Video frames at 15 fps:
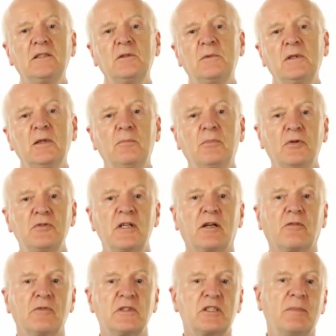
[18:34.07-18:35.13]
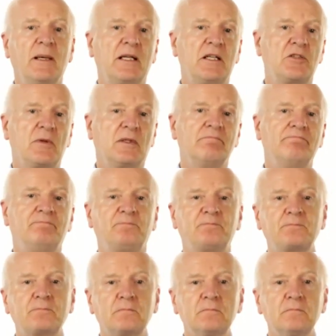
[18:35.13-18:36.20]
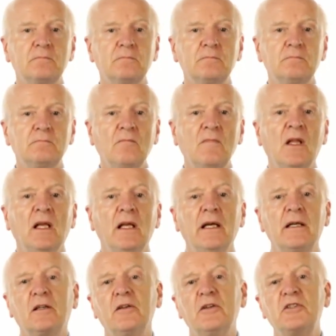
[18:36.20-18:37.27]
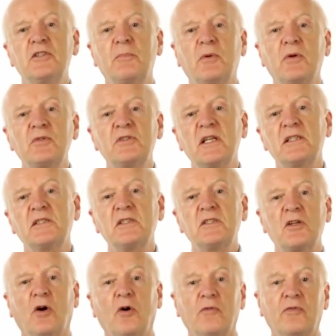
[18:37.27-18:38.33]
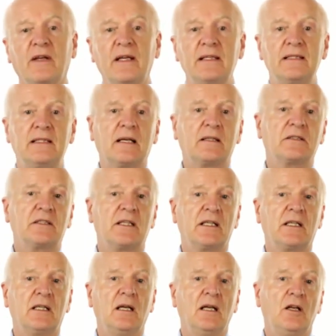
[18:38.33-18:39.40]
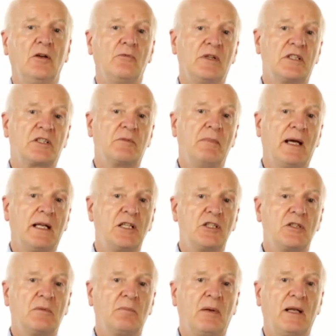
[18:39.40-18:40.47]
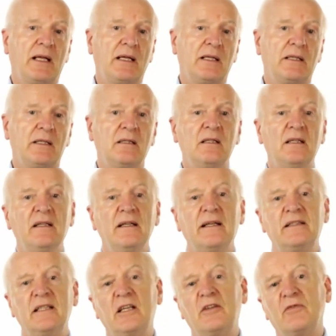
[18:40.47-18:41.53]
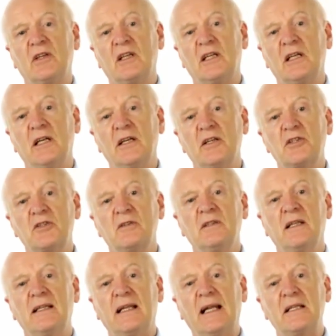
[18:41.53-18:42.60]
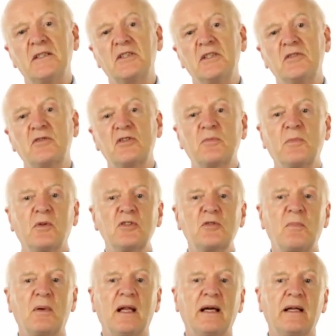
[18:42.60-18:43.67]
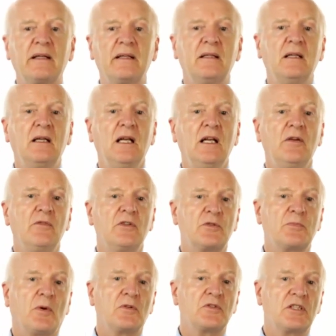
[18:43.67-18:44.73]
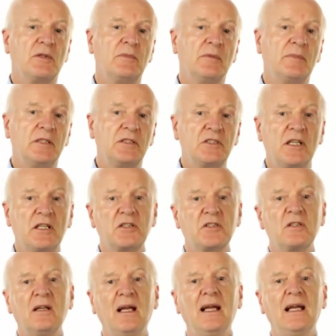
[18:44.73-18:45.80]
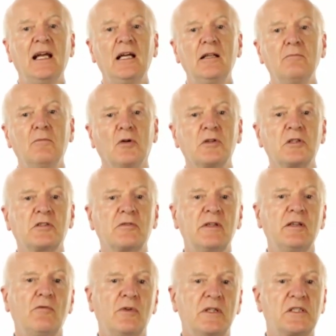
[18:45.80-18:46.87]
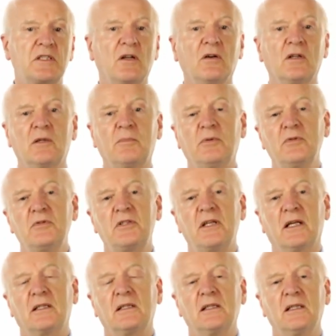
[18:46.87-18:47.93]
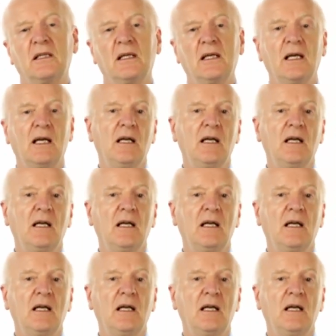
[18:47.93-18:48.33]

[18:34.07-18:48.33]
8, project risk management includes the processes of conducting risk management planning, identification, analysis, response planning, response implementation and monitoring risk on a project.